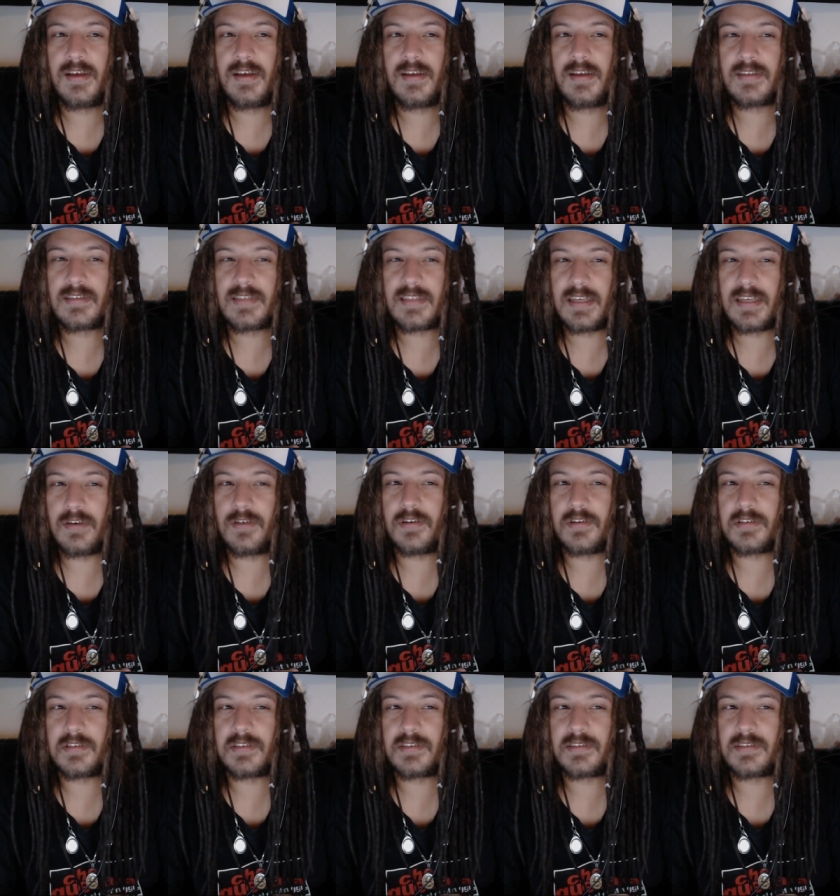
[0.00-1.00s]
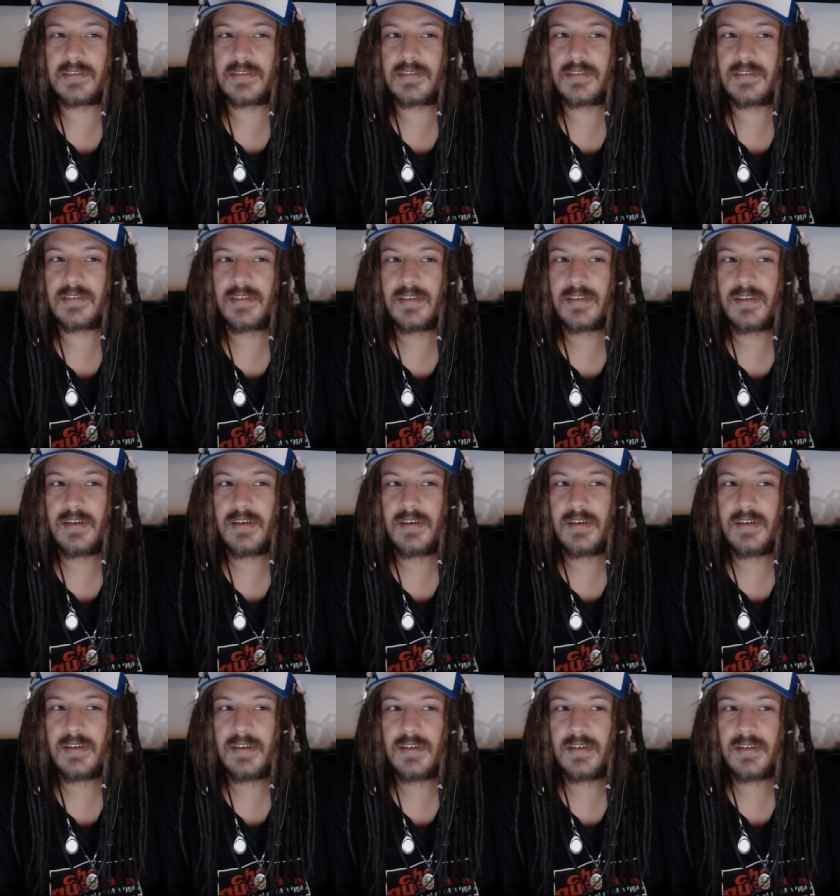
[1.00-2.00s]
series
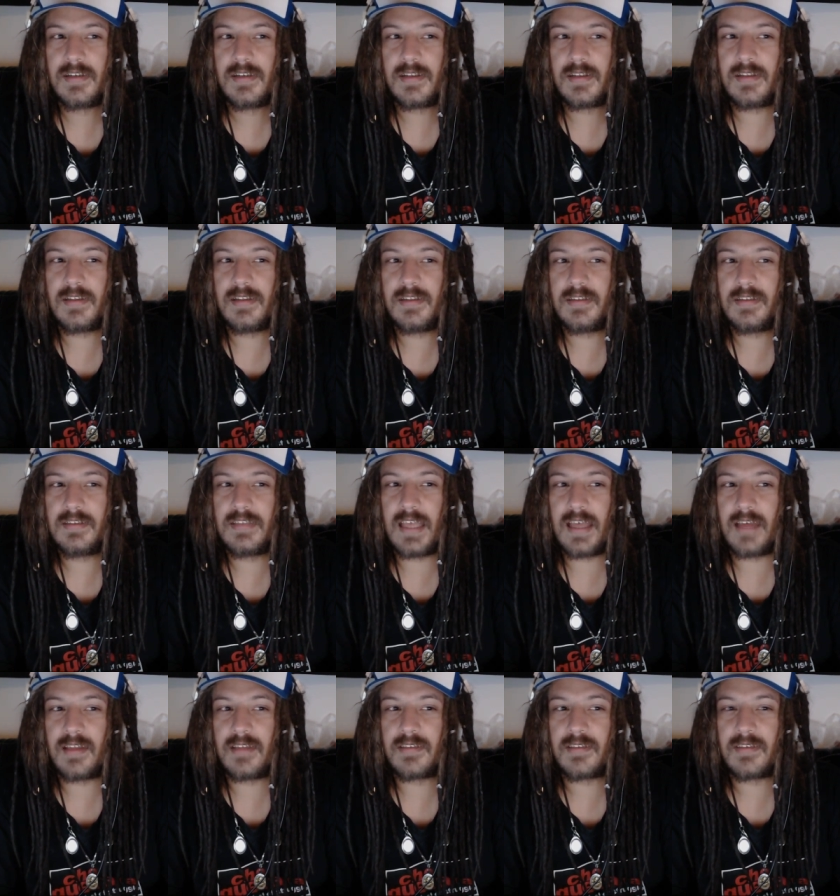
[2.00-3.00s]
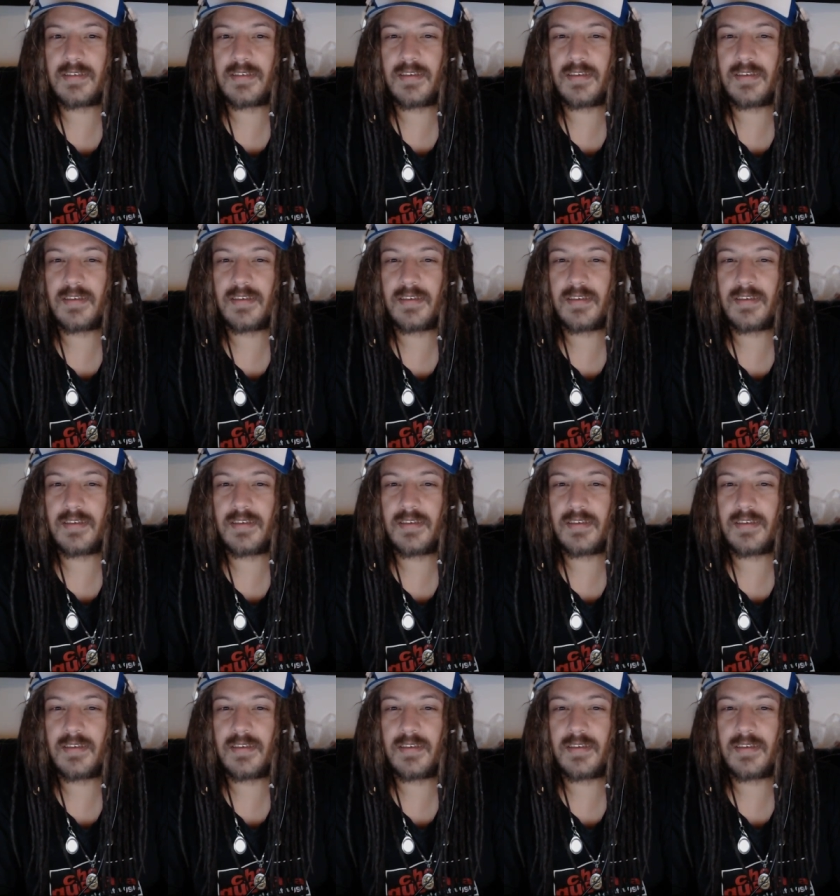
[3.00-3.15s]
that